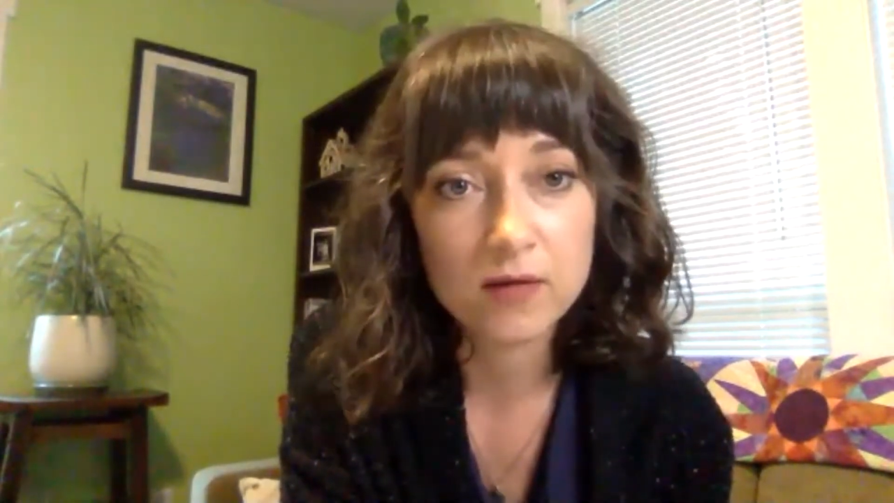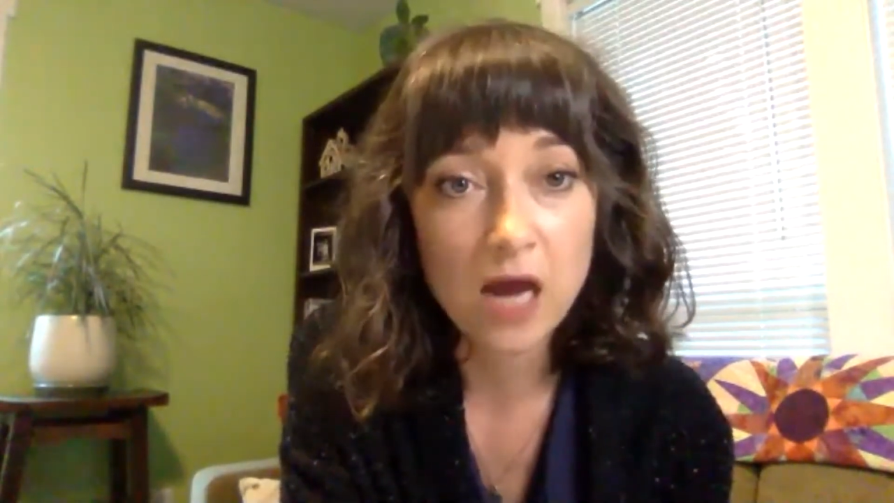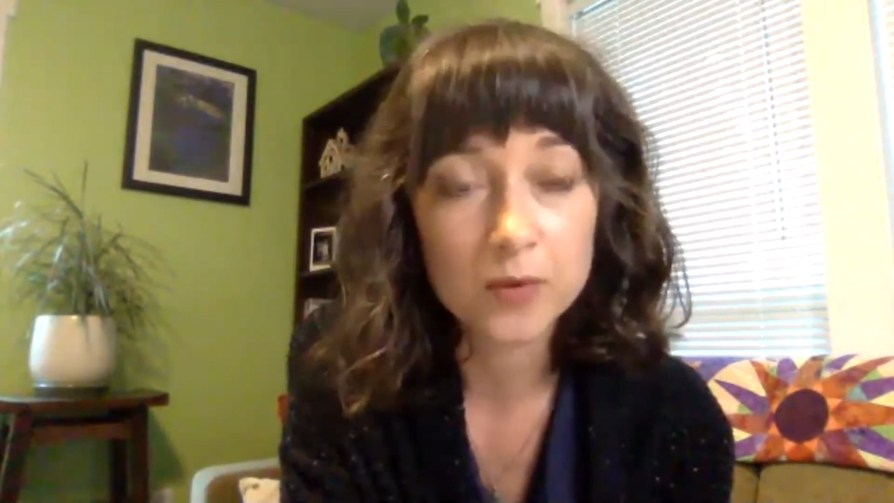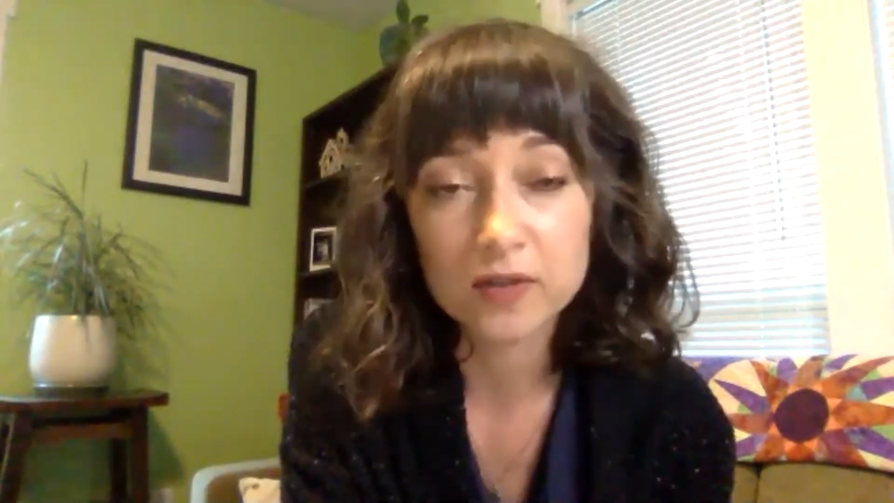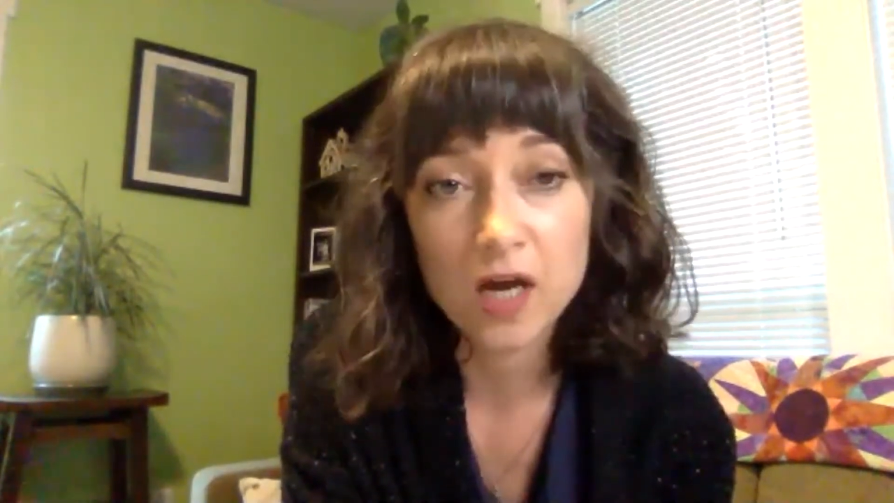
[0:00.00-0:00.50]
I
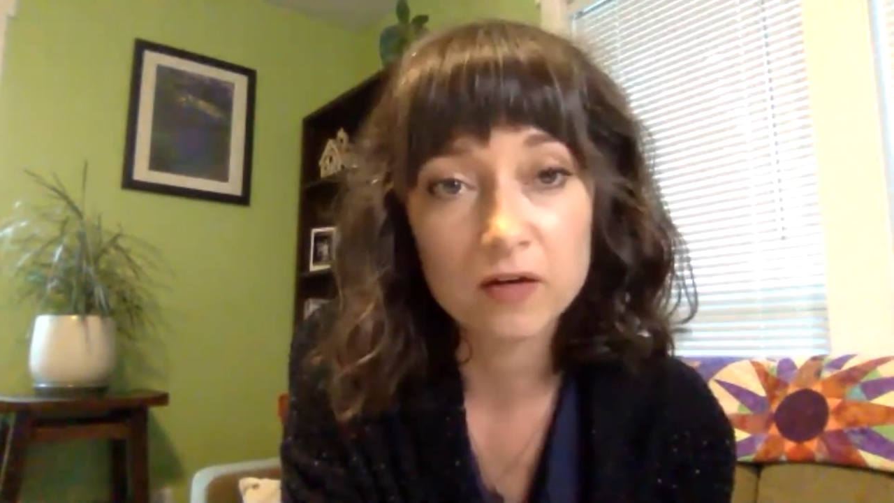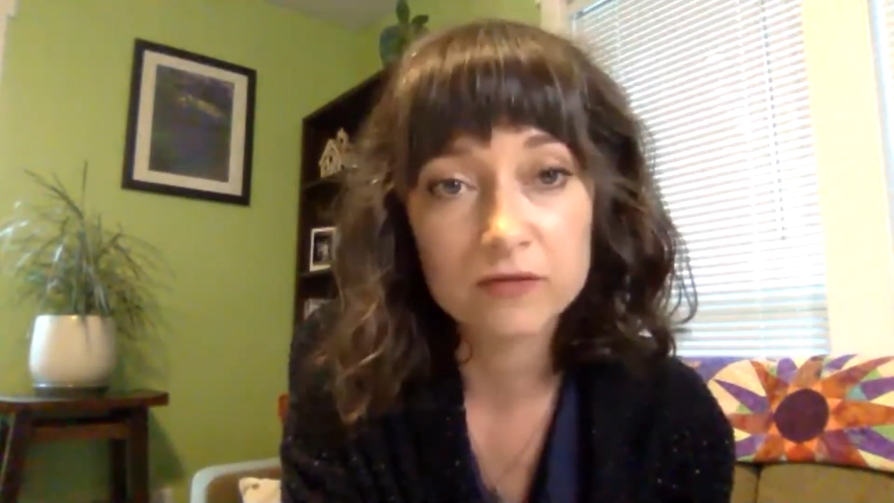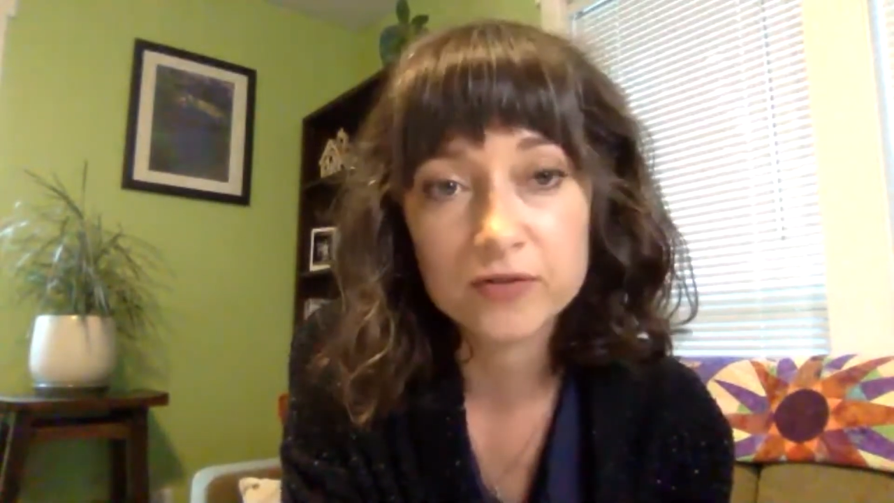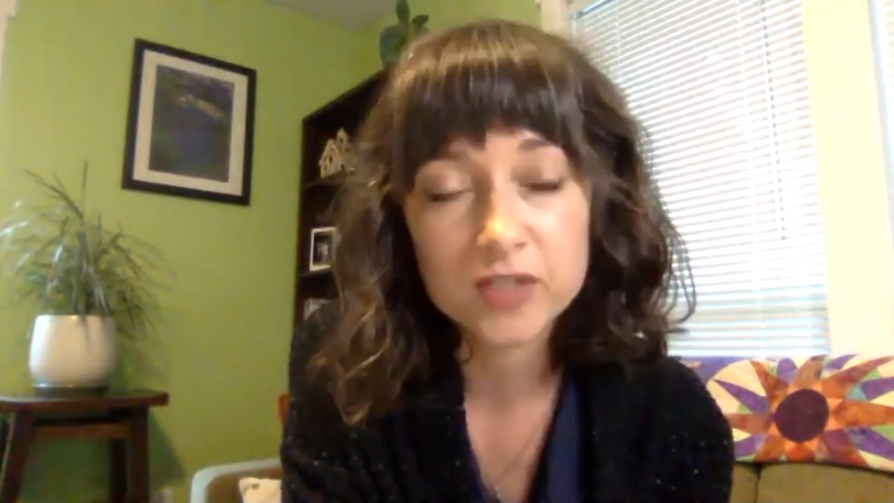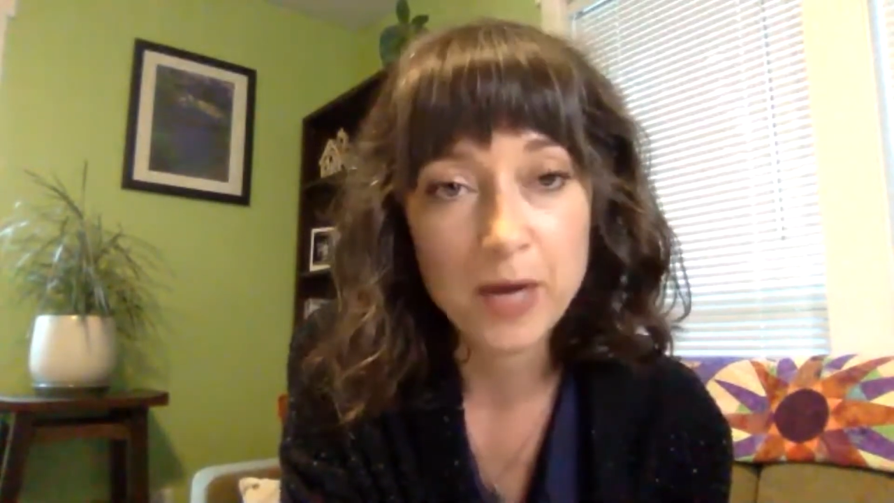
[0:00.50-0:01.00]
would
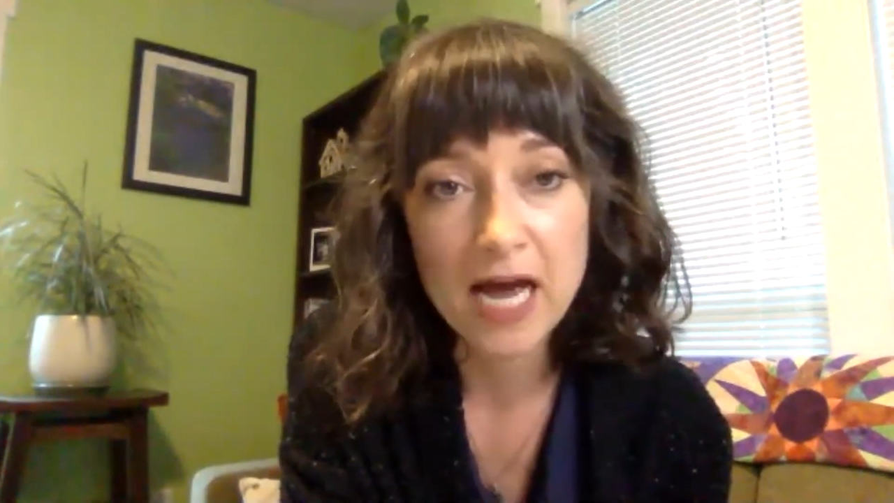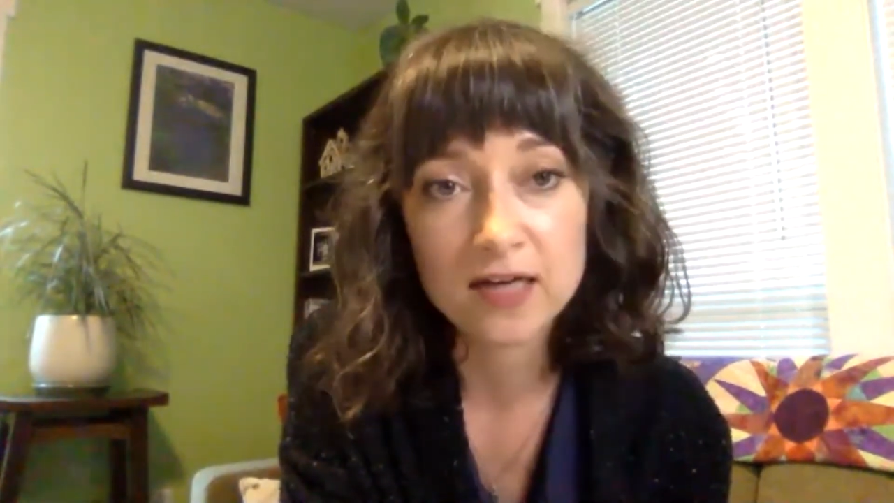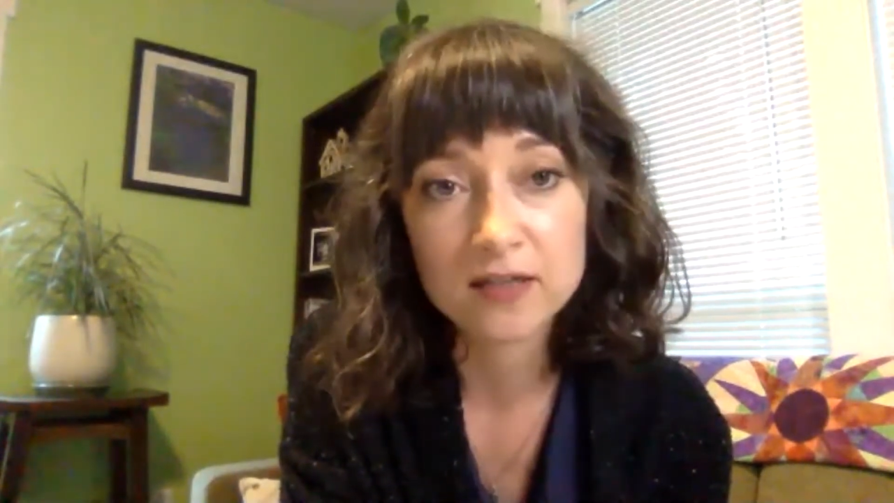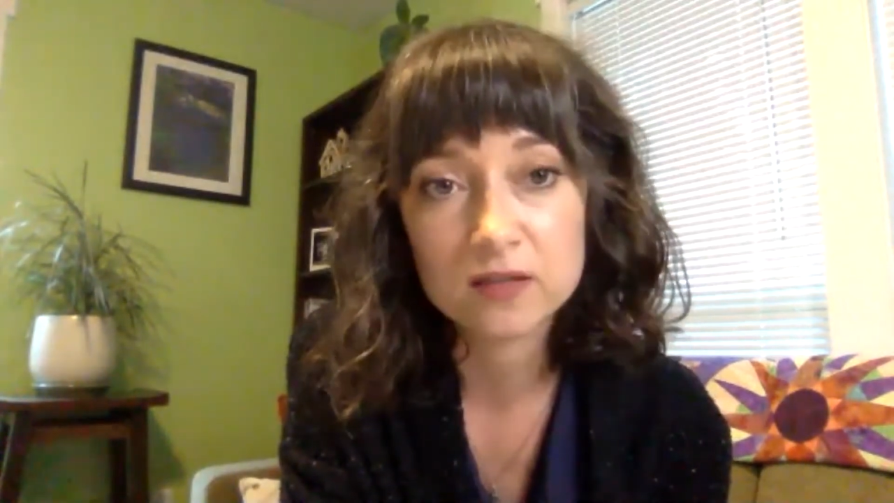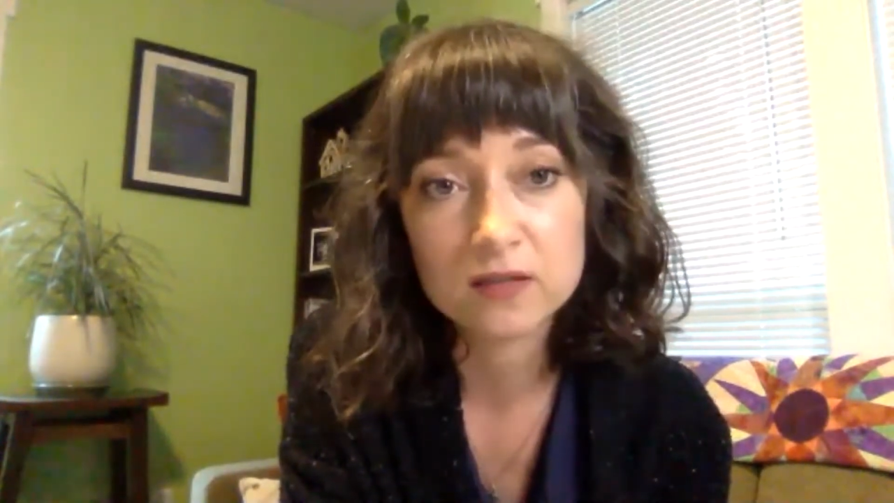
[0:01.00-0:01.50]
love to
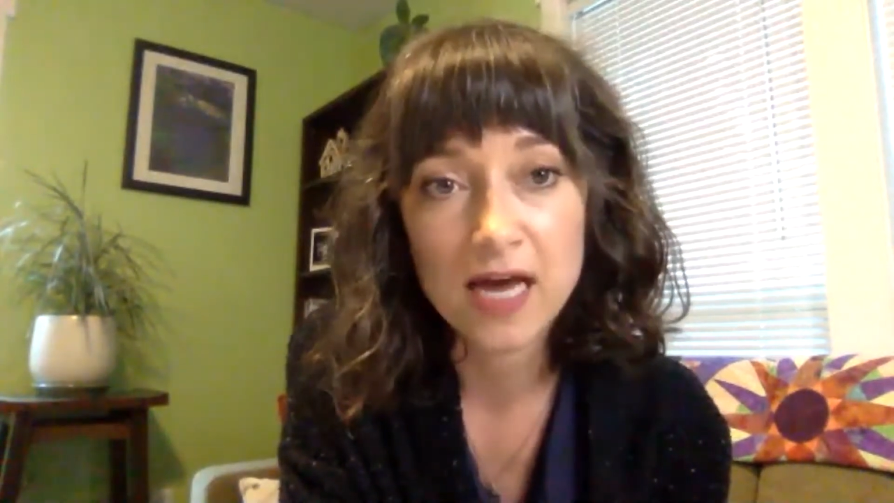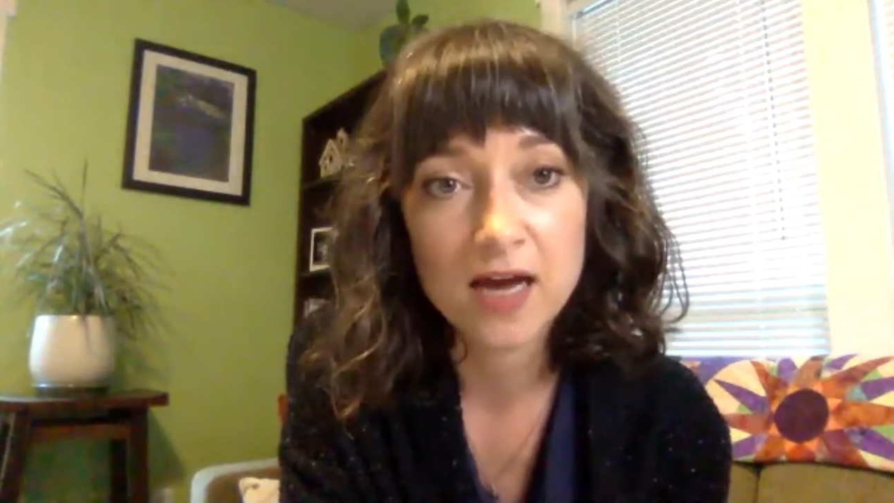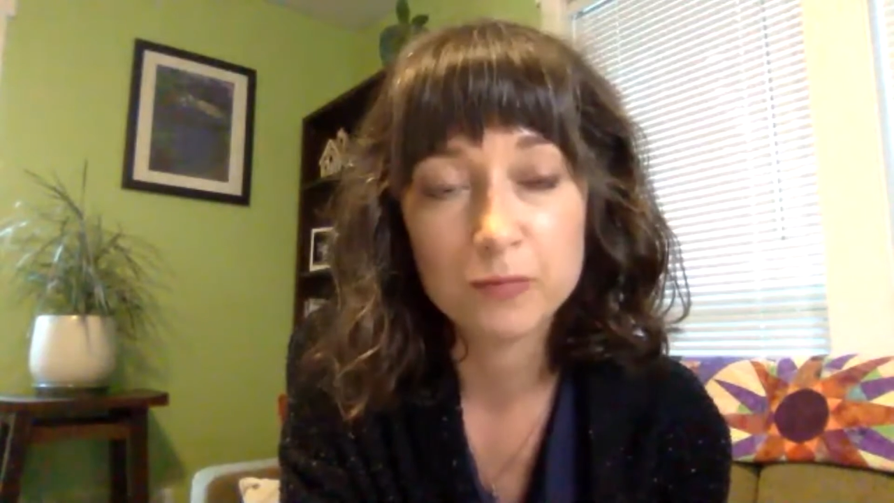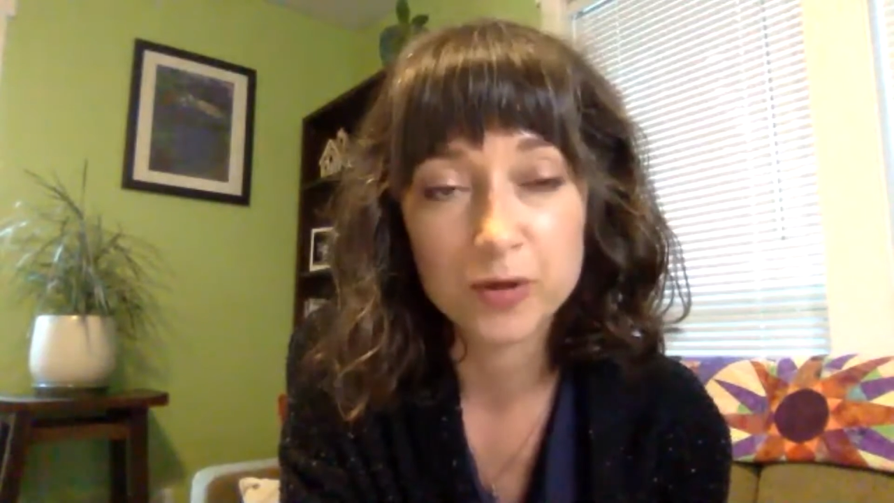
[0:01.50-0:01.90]
pass that